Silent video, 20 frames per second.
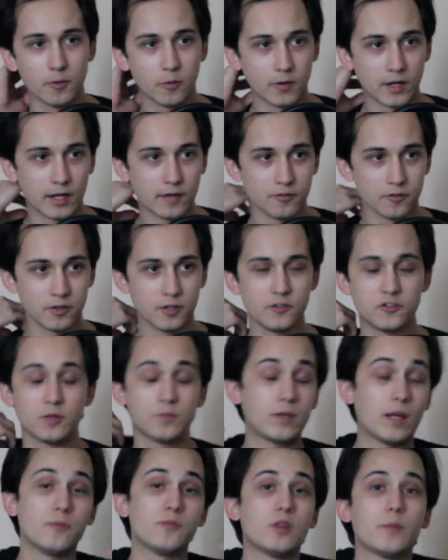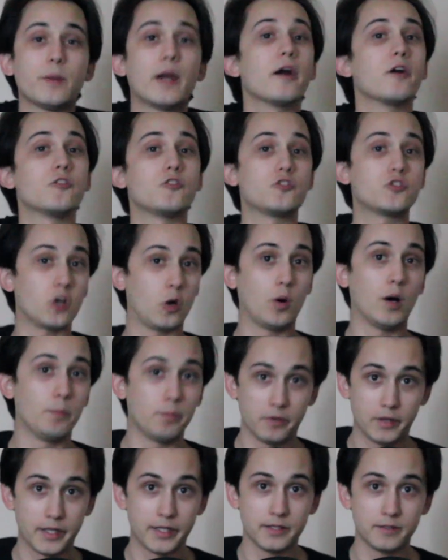or whatever, and sometimes the parents show
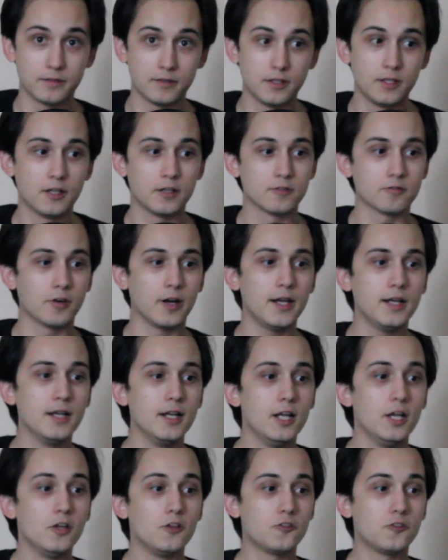up late, right?